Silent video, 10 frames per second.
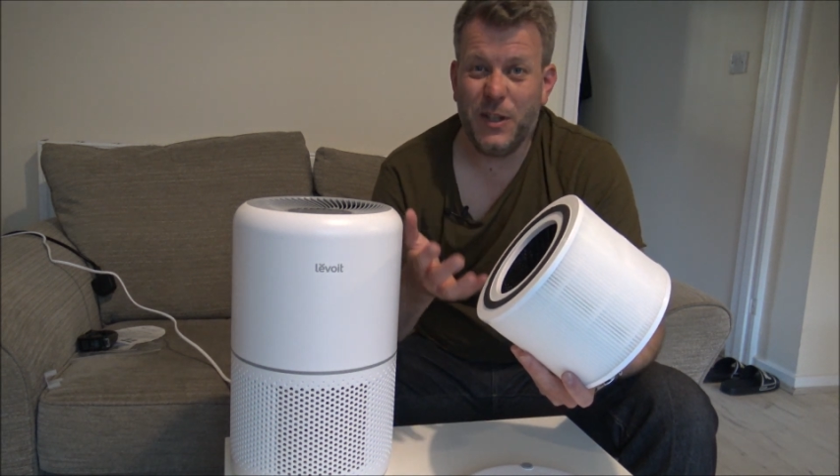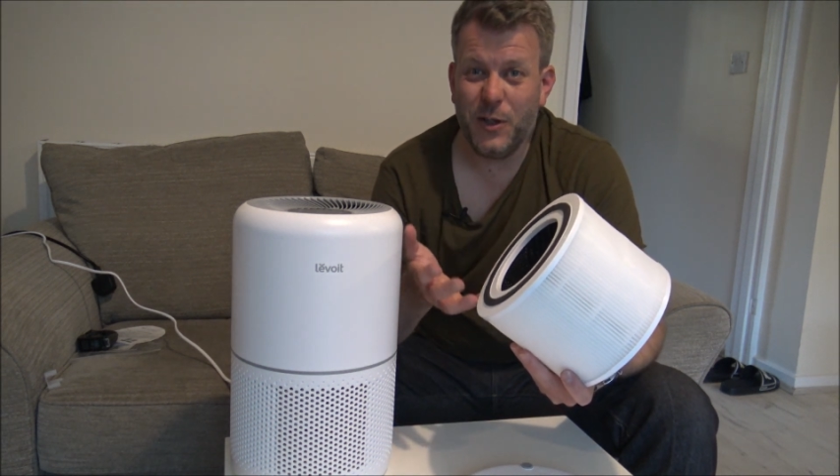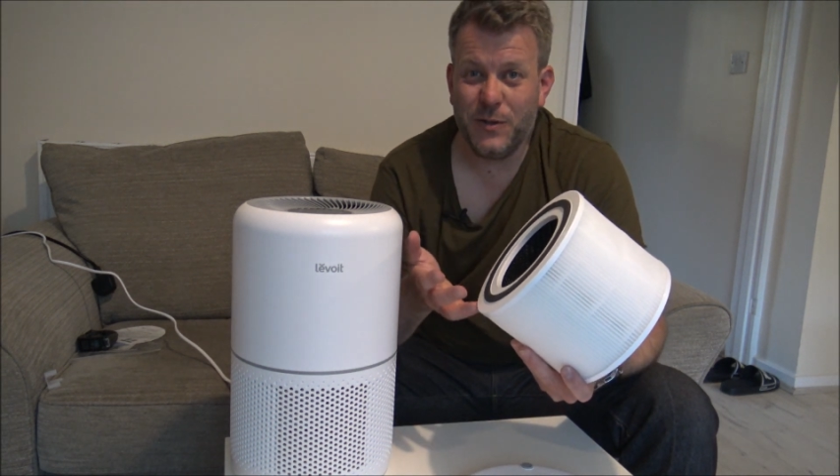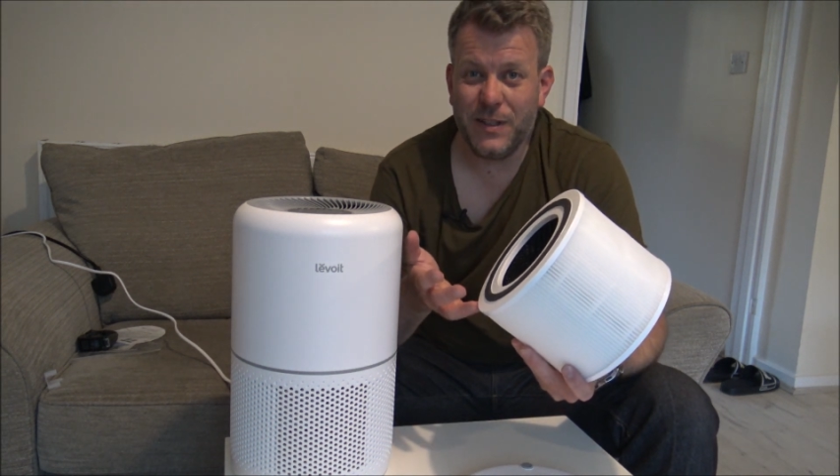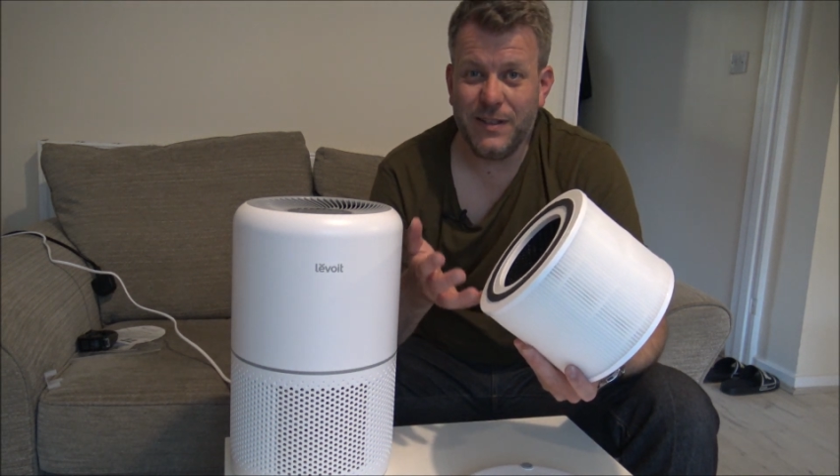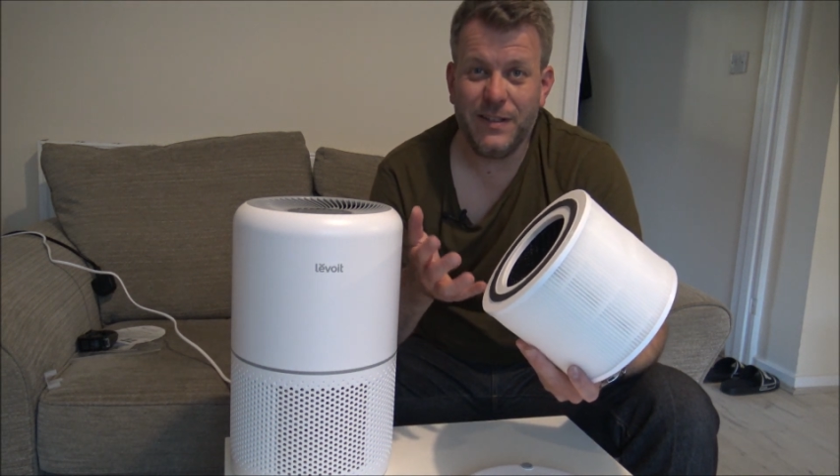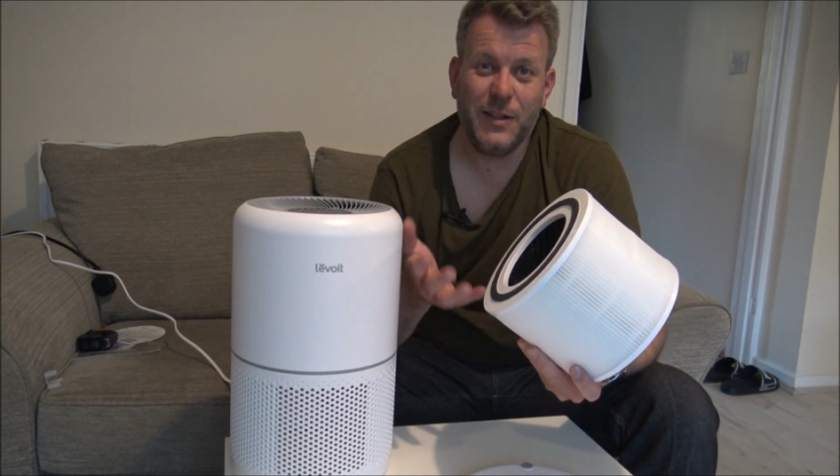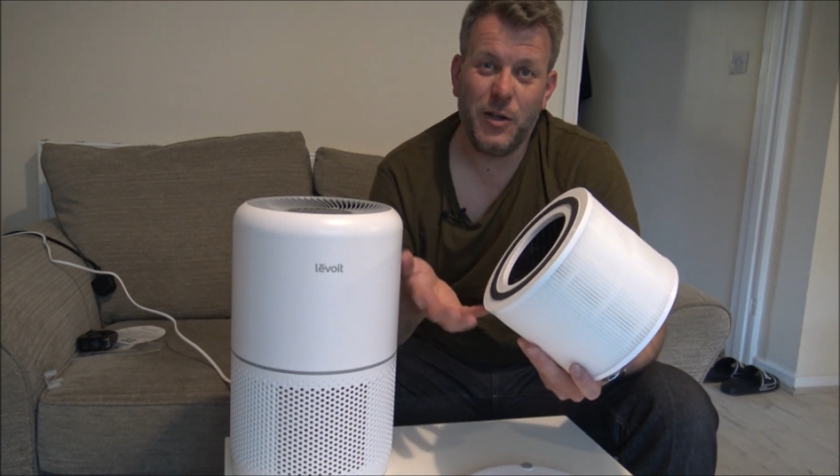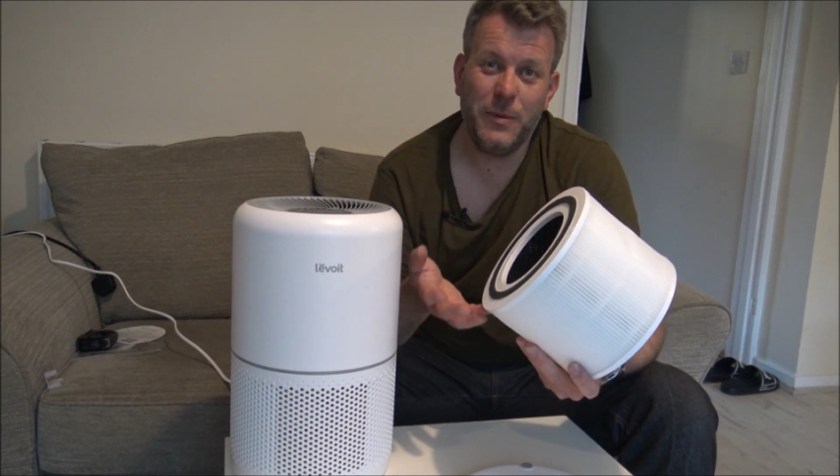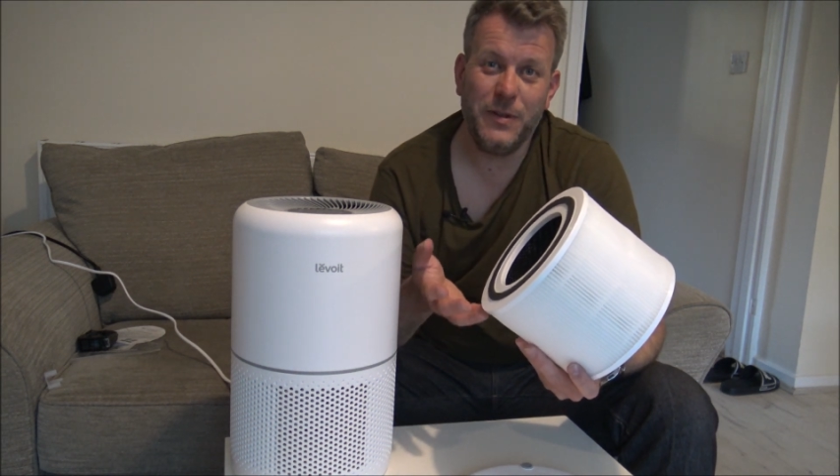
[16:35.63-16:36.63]
you use in, say, a
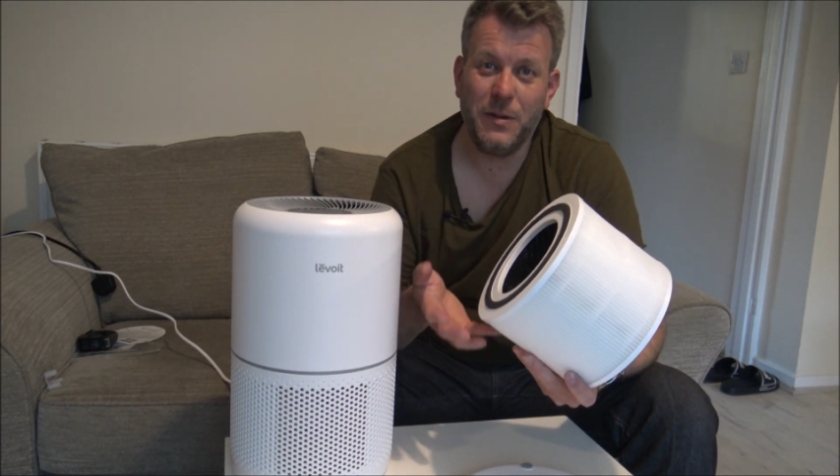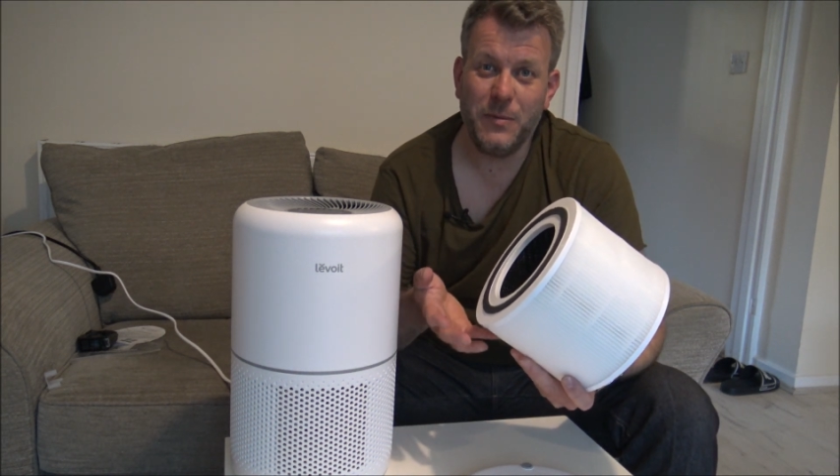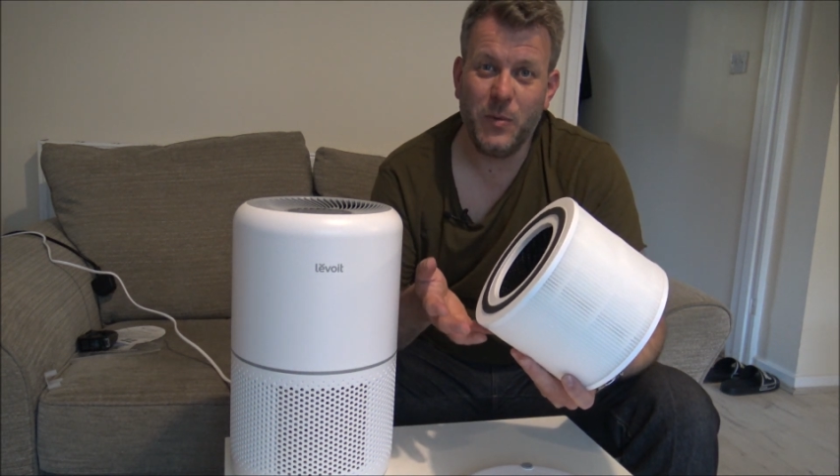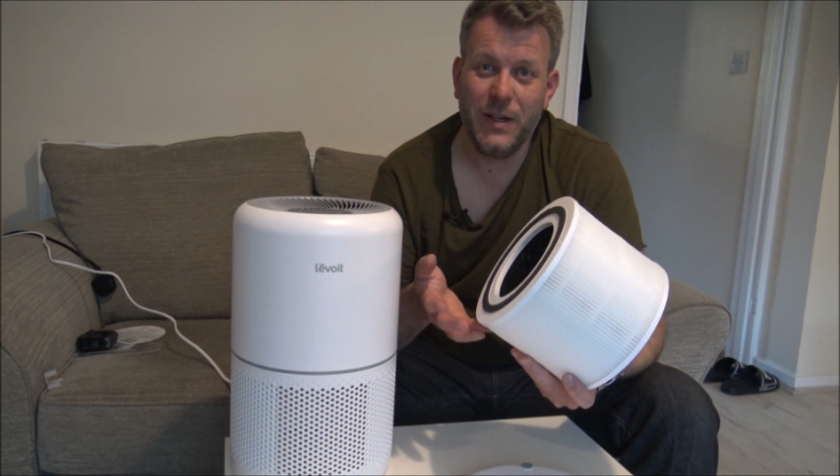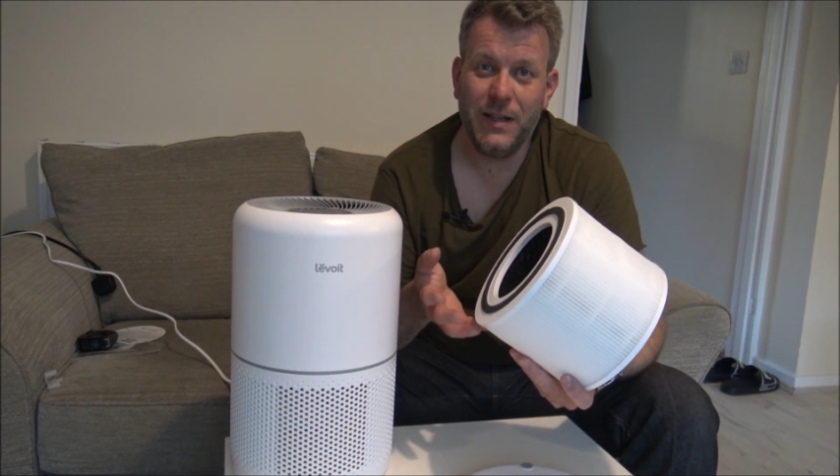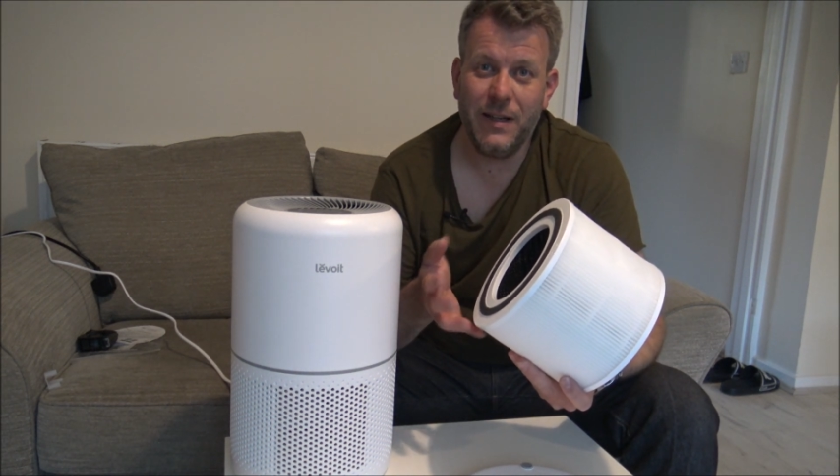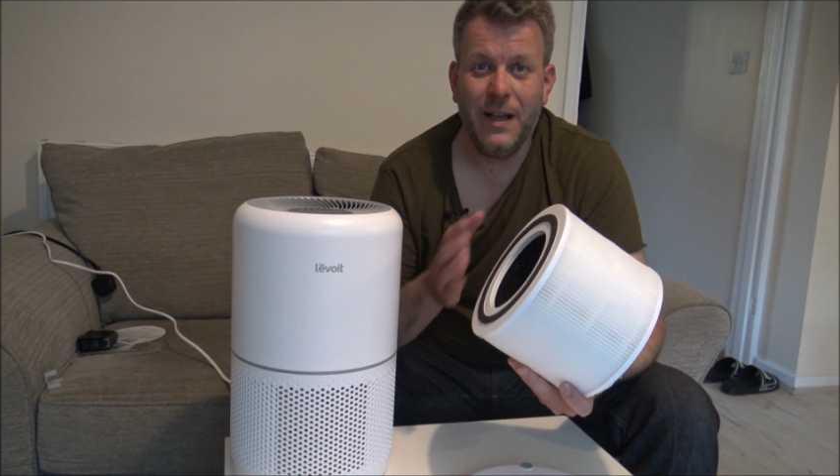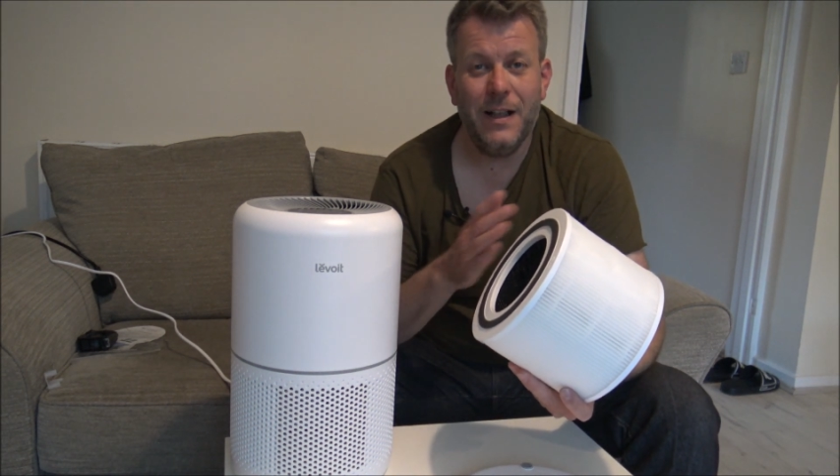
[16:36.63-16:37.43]
couple of times a week,